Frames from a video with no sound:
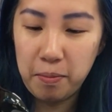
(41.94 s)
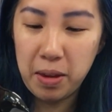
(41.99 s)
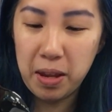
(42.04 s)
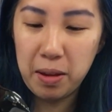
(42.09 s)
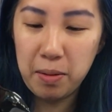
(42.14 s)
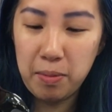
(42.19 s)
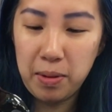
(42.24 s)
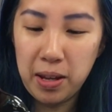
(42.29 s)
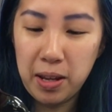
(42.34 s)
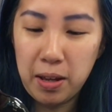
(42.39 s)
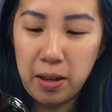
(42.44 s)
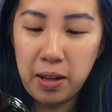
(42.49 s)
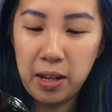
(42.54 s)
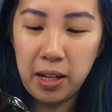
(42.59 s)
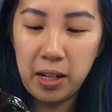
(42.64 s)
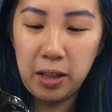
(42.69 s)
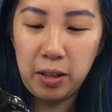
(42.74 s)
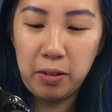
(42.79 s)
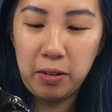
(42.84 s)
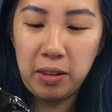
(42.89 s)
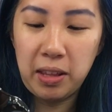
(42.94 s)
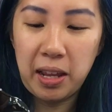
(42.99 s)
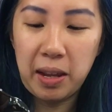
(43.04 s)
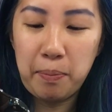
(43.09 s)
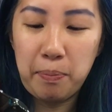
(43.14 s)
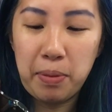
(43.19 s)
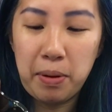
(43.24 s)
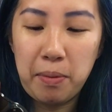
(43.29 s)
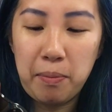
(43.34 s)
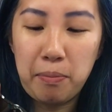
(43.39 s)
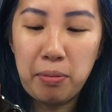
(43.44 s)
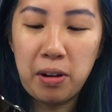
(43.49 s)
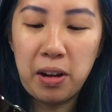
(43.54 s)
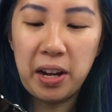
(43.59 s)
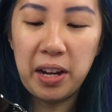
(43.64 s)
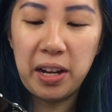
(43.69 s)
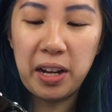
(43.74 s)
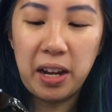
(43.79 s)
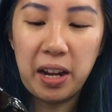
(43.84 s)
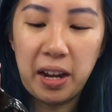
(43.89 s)
Maybe I'll include that, but
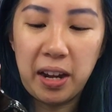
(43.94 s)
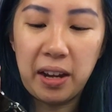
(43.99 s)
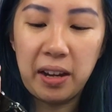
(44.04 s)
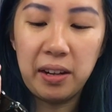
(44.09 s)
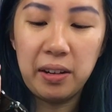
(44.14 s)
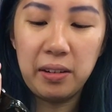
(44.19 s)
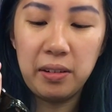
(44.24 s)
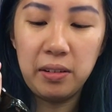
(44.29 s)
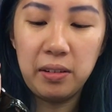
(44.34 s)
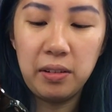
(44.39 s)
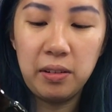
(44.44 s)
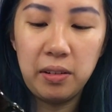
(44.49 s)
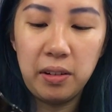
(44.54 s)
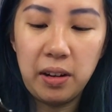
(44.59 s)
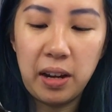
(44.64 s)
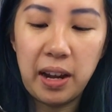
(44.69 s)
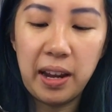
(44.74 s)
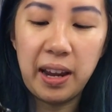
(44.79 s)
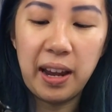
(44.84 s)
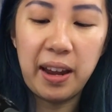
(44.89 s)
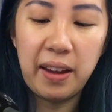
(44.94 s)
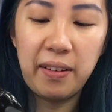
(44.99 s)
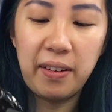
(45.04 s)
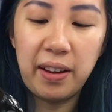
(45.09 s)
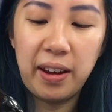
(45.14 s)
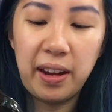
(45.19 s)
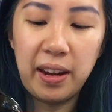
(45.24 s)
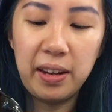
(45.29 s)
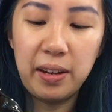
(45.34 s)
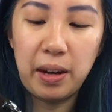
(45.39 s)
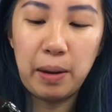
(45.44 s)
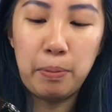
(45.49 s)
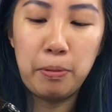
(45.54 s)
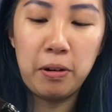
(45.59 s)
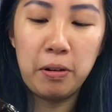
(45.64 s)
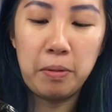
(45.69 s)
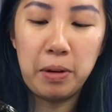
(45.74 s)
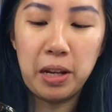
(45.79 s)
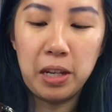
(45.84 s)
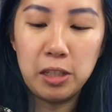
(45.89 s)
probably not. I have I, I put
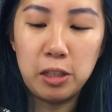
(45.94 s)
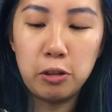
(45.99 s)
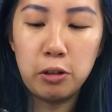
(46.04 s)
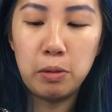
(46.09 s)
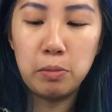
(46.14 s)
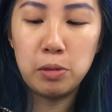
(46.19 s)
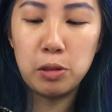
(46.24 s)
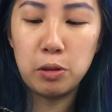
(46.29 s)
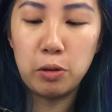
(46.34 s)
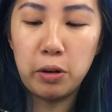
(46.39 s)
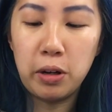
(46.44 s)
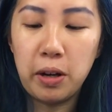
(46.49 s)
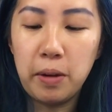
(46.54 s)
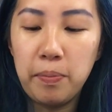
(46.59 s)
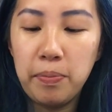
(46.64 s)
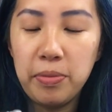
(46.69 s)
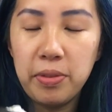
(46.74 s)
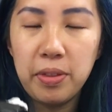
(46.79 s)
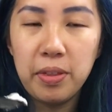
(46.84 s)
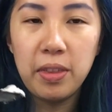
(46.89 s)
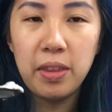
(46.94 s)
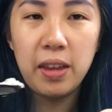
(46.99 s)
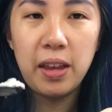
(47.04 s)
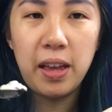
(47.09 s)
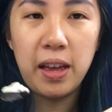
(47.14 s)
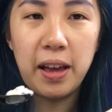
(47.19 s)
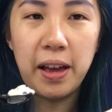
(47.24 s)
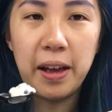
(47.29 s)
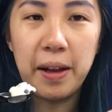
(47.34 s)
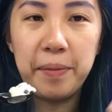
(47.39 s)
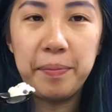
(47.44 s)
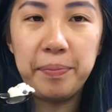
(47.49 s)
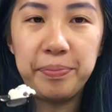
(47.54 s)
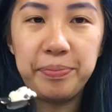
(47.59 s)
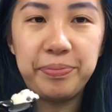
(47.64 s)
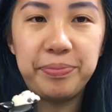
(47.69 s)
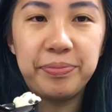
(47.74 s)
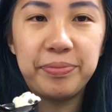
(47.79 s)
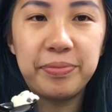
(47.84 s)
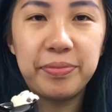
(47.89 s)
on my Instagram story.
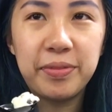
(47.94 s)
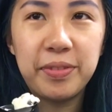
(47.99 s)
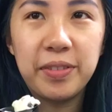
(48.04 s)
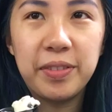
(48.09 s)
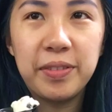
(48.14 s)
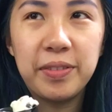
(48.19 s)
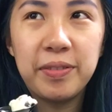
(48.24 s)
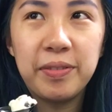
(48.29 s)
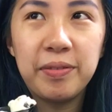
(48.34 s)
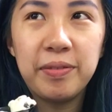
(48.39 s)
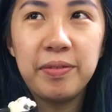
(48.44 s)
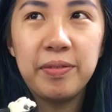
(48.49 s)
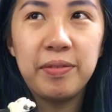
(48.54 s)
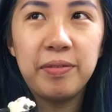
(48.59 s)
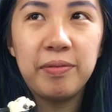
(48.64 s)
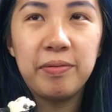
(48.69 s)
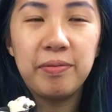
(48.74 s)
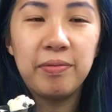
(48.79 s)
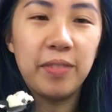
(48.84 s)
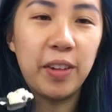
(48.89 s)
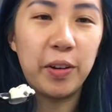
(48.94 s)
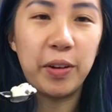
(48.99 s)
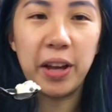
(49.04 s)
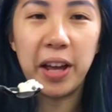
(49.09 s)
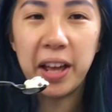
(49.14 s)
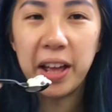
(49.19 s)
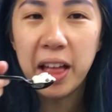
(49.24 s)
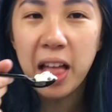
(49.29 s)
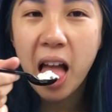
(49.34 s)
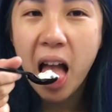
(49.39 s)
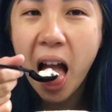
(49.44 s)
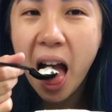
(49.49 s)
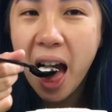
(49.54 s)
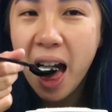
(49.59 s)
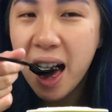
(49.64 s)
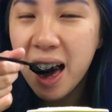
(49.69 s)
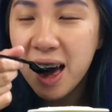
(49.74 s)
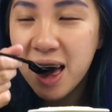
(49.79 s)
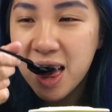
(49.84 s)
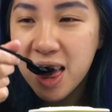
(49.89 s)
Um, okay.
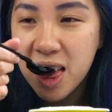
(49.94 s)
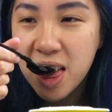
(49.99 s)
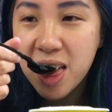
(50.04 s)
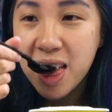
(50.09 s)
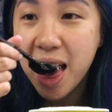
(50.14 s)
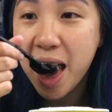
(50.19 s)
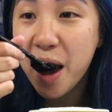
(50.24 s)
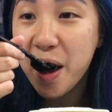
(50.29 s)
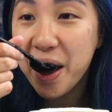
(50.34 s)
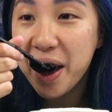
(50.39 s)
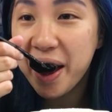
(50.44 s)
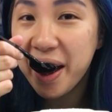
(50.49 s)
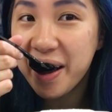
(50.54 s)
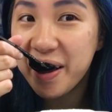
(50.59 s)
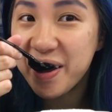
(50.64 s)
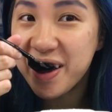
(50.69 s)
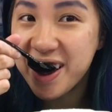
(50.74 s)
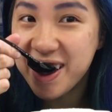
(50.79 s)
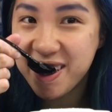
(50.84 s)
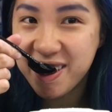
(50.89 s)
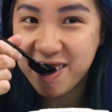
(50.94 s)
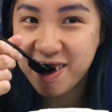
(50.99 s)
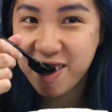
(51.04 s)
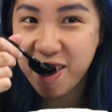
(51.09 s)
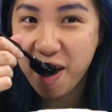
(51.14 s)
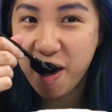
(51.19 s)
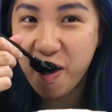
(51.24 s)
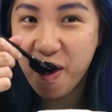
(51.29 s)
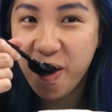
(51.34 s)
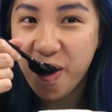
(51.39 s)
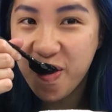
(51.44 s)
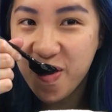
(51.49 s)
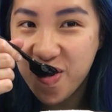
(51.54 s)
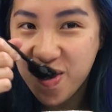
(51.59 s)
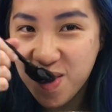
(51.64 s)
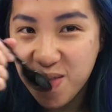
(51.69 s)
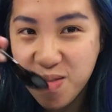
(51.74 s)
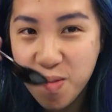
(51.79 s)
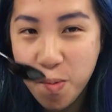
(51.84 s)
Oh, you oh, know now.